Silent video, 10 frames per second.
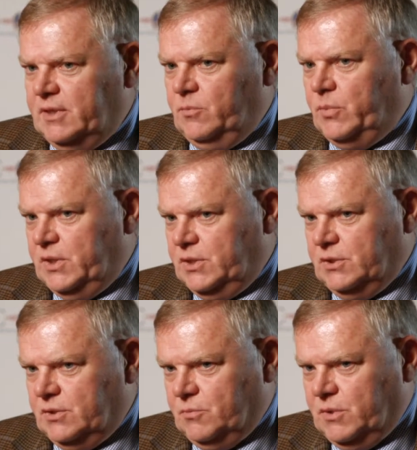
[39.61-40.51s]
in
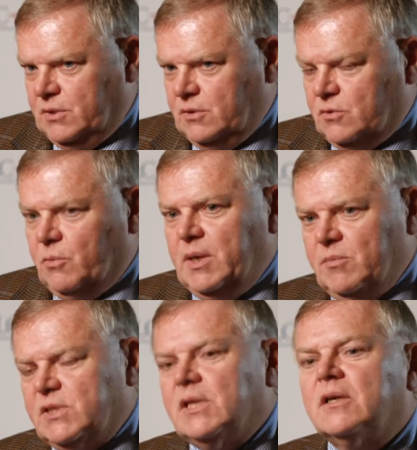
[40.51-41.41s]
patients with
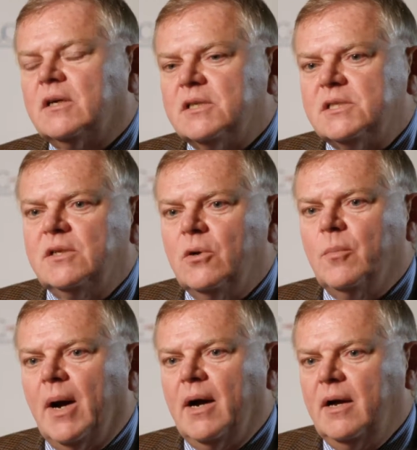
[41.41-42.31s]
squamous cell
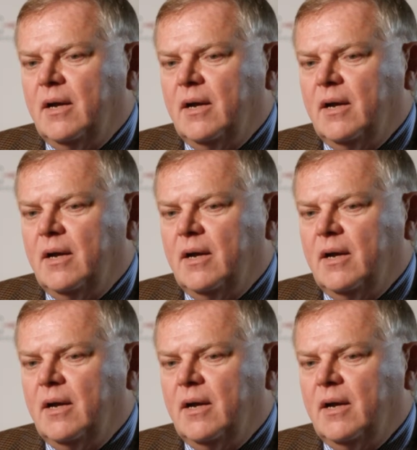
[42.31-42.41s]
carcinoma.